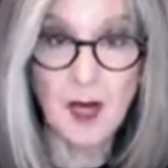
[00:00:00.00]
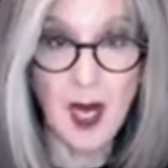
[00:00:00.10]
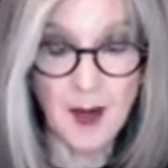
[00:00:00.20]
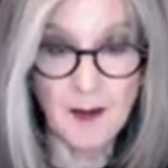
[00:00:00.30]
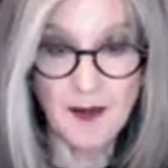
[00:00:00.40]

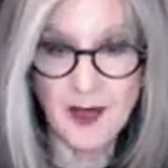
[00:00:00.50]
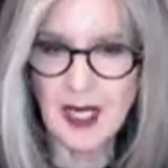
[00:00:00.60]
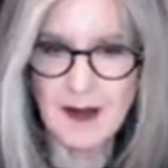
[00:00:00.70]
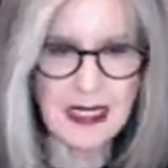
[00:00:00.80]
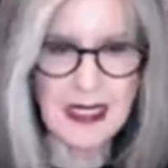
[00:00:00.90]
bomb. I
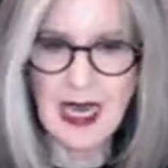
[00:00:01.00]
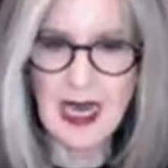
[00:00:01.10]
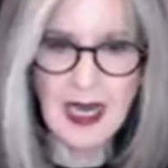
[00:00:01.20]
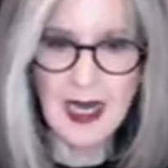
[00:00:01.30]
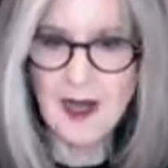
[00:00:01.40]
mean,
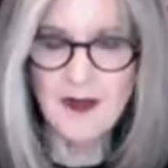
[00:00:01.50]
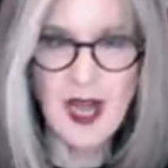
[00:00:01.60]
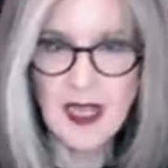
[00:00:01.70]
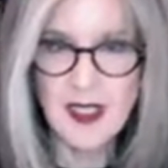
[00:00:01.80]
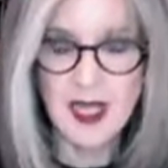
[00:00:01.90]

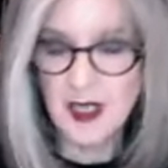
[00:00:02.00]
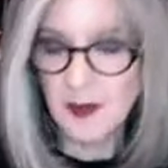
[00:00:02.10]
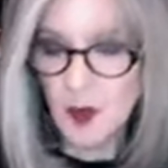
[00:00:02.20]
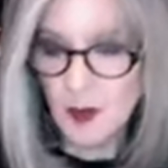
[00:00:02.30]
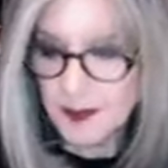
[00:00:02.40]
fascinating
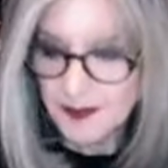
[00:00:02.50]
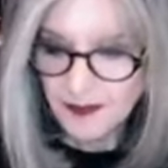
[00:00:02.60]
moment.